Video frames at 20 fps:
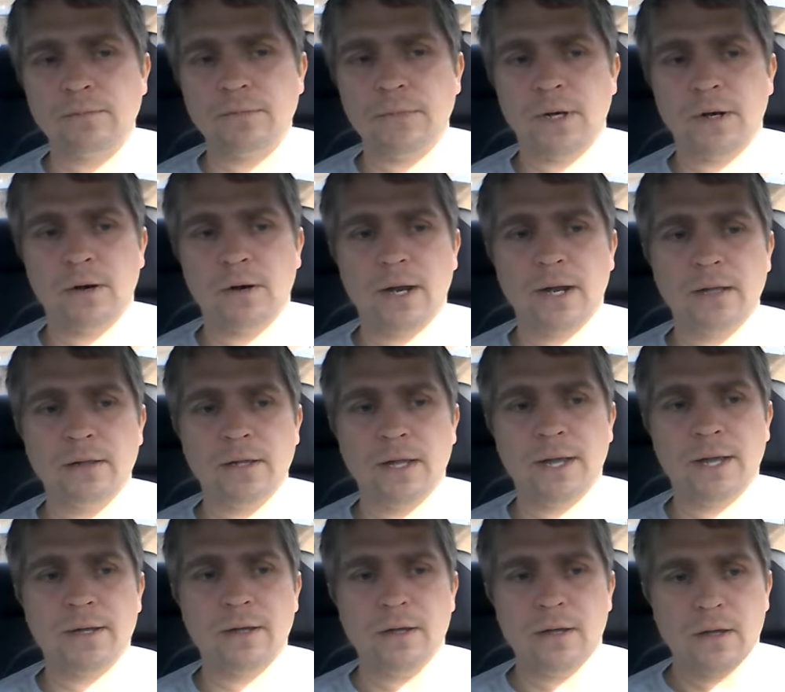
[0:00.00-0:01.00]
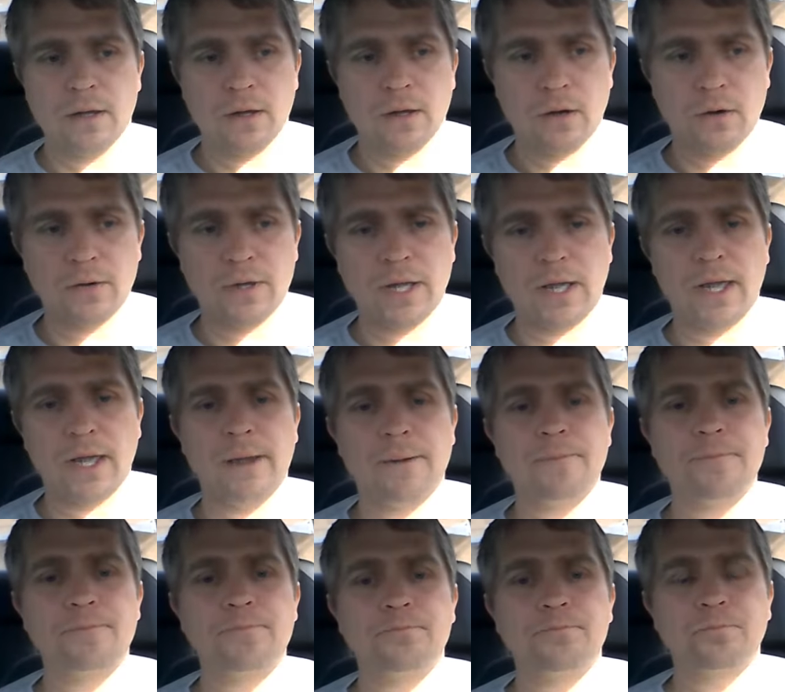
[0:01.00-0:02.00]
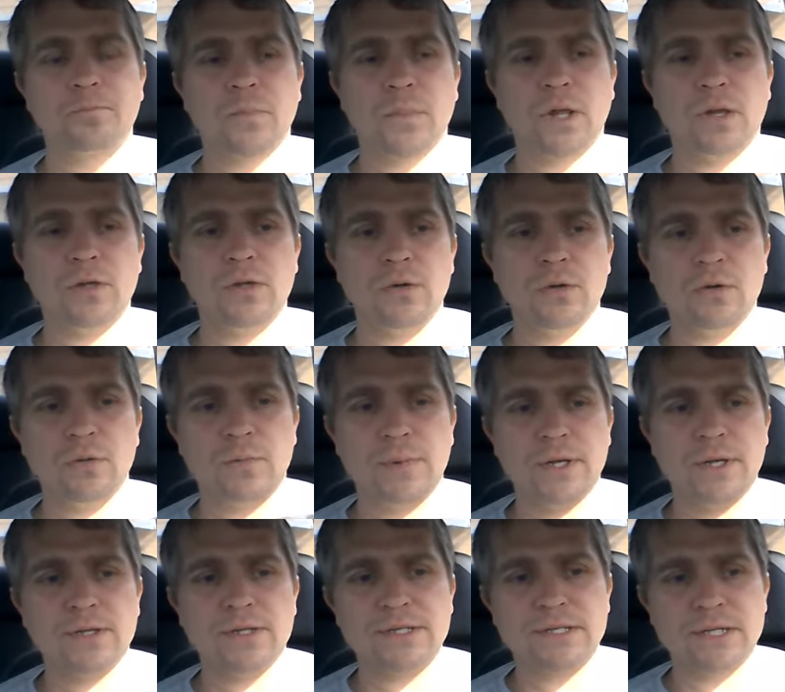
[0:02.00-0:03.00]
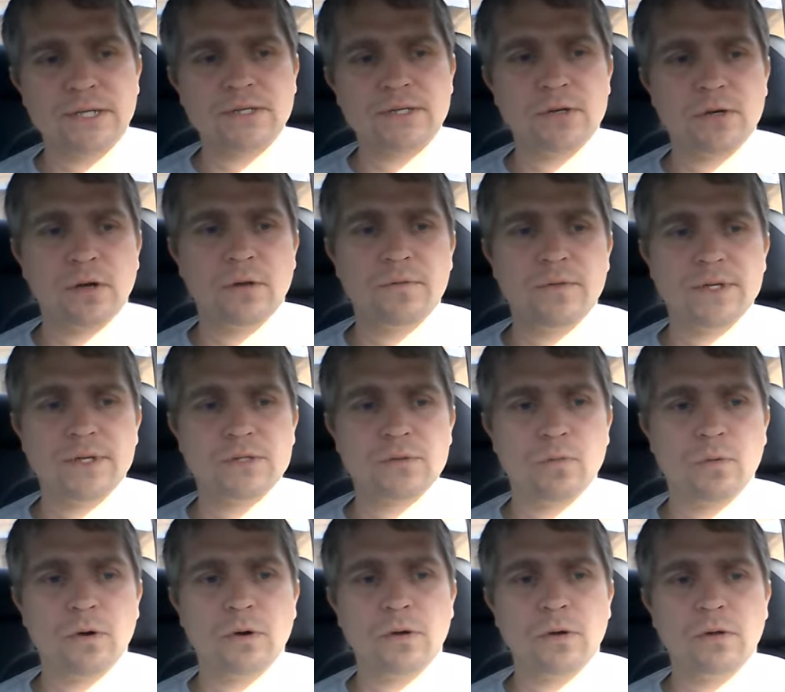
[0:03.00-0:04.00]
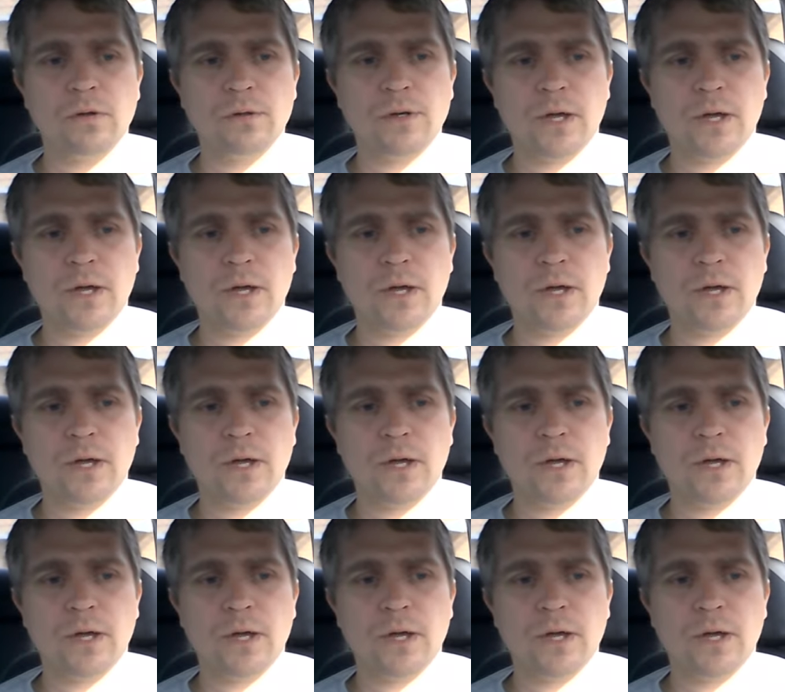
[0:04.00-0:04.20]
All right, like, okay, you be the center of this world.